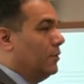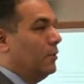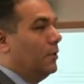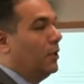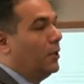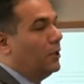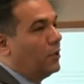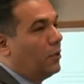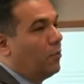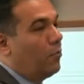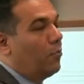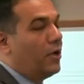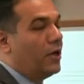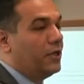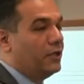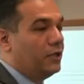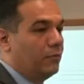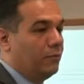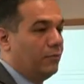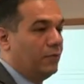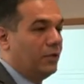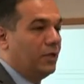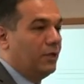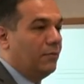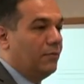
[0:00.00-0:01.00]
not
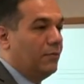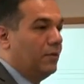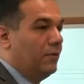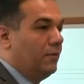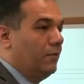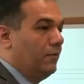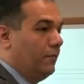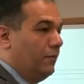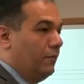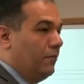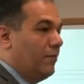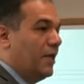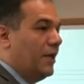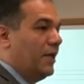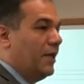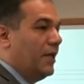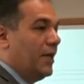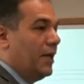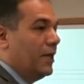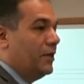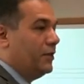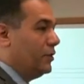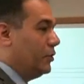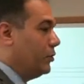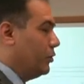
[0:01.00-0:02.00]
impossible, I mean, in many
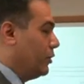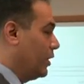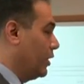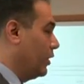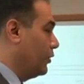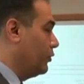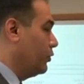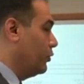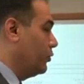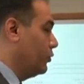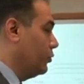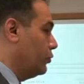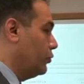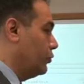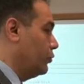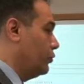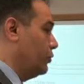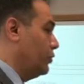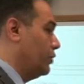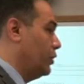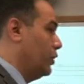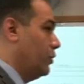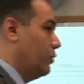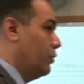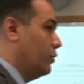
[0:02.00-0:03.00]
cases you cannot reduce it to
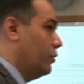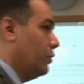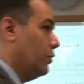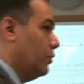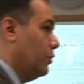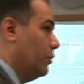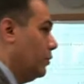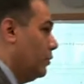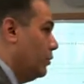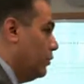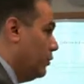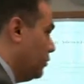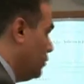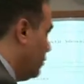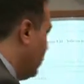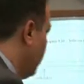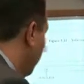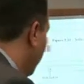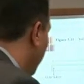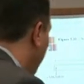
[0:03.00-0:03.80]
0. All